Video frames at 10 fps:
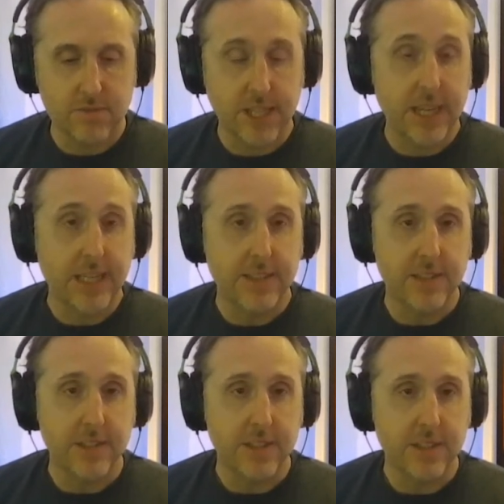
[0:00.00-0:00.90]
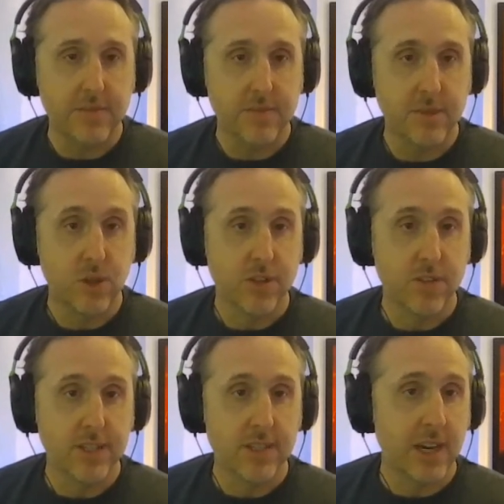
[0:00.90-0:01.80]
to get into all of
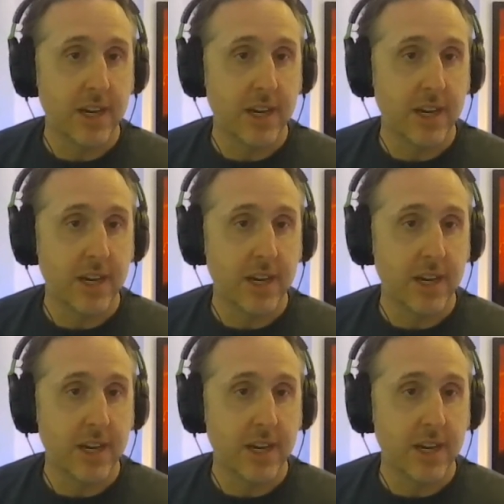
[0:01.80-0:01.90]
this?